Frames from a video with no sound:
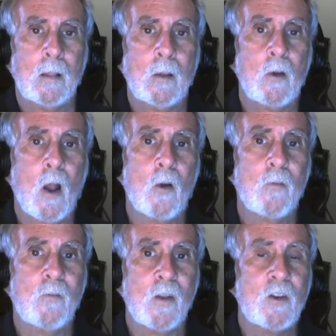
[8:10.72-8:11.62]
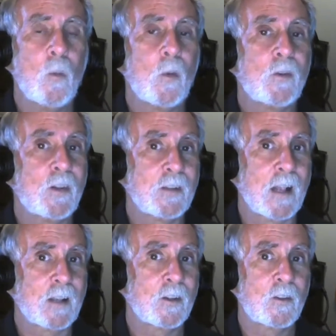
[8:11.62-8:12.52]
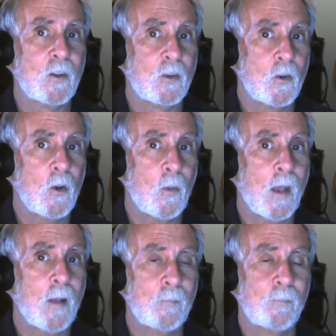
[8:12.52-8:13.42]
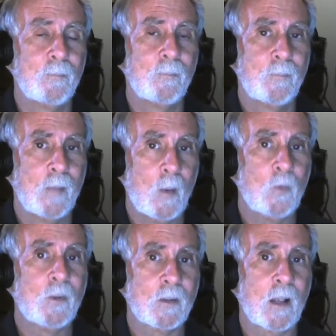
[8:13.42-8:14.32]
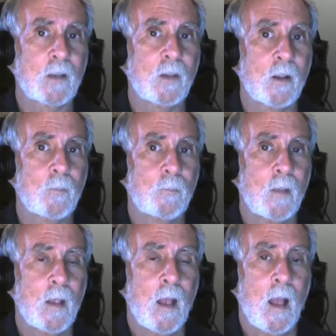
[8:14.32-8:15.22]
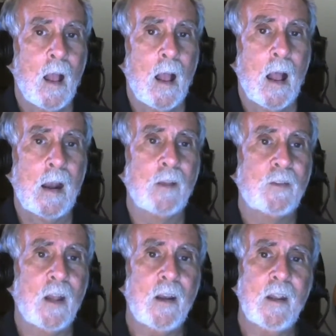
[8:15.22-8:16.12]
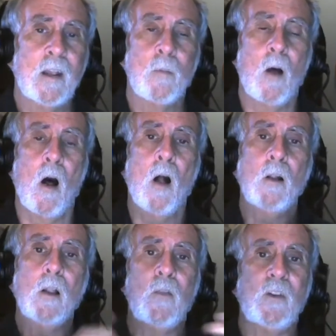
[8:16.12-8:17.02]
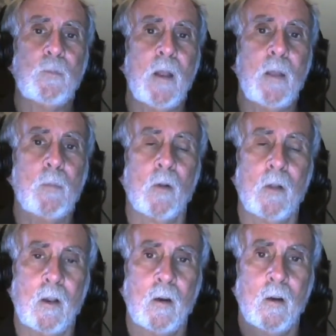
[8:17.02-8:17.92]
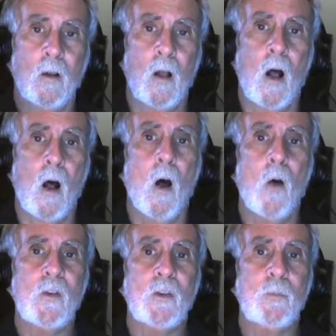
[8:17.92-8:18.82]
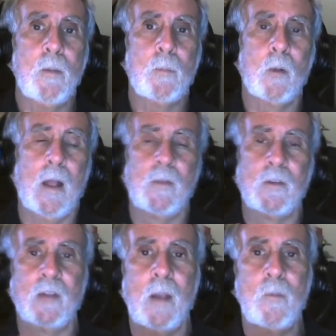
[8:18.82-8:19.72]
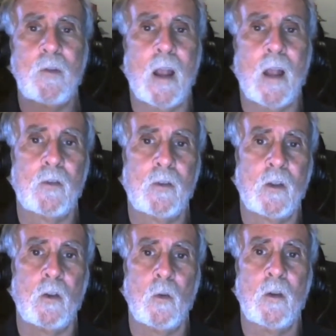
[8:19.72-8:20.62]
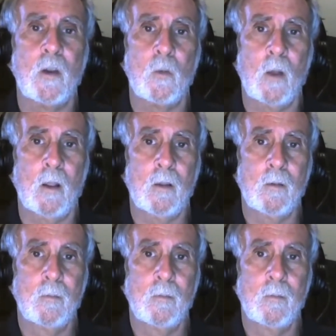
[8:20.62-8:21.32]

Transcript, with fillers: Leonardo da Vinci was dyslexic. Did you know that? He was dyslexic. And I said to him, all of these people here, all these people had the same challenges that you did, Rick.